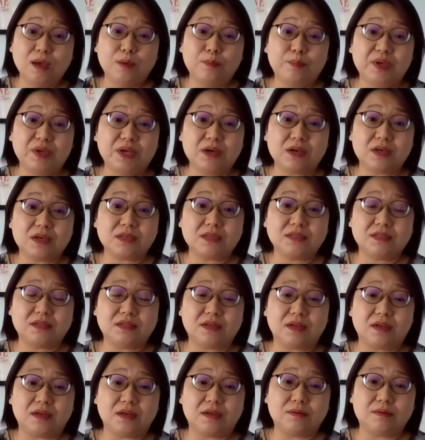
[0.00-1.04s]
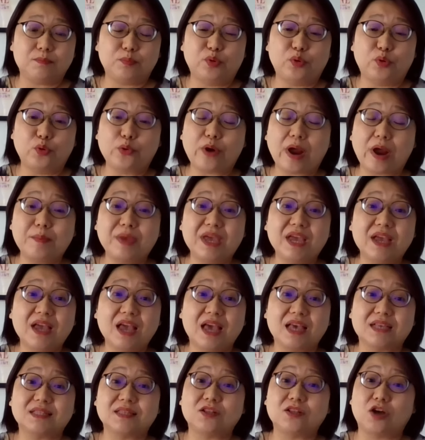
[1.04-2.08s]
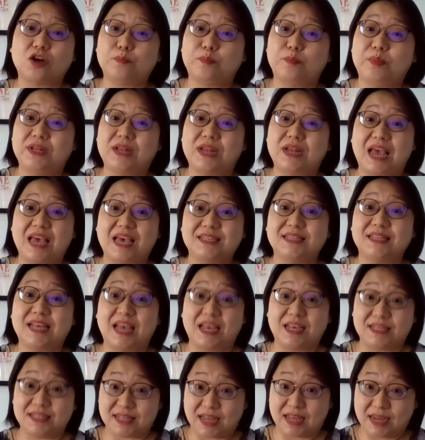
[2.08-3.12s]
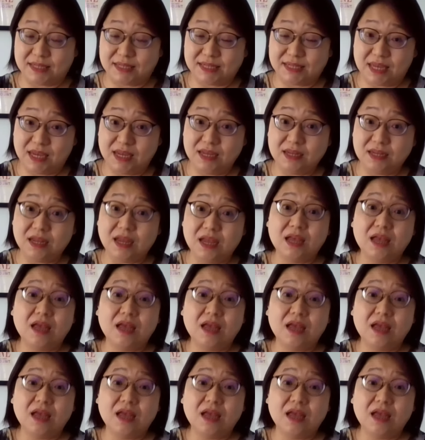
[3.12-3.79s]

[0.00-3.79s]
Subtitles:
because the programming has not been as exciting.